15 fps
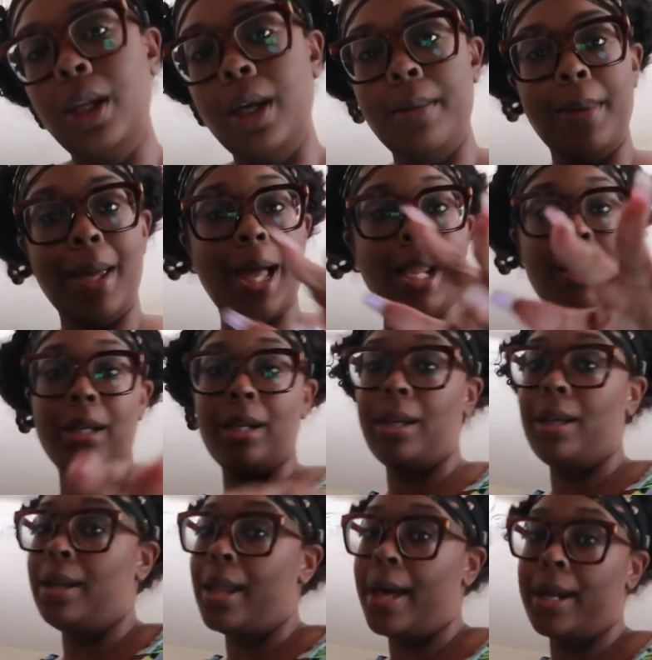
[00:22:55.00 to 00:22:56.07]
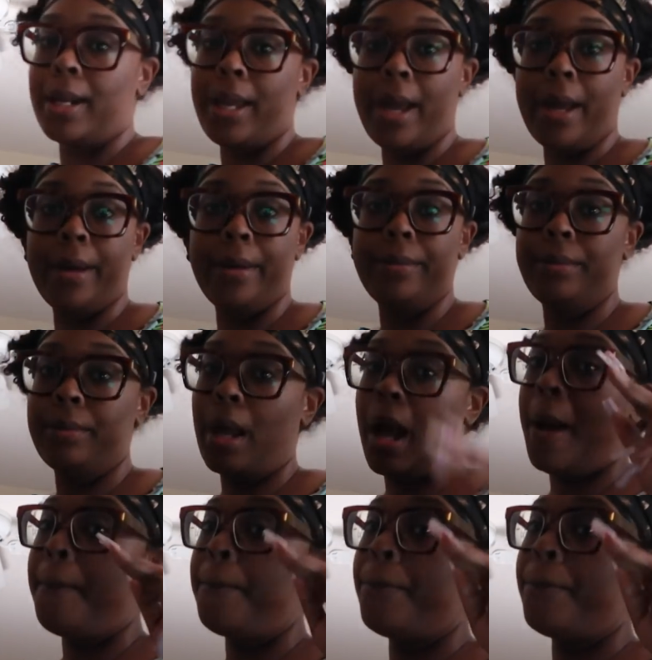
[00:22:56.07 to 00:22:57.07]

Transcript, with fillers: love me, I love the hell out of y'all. I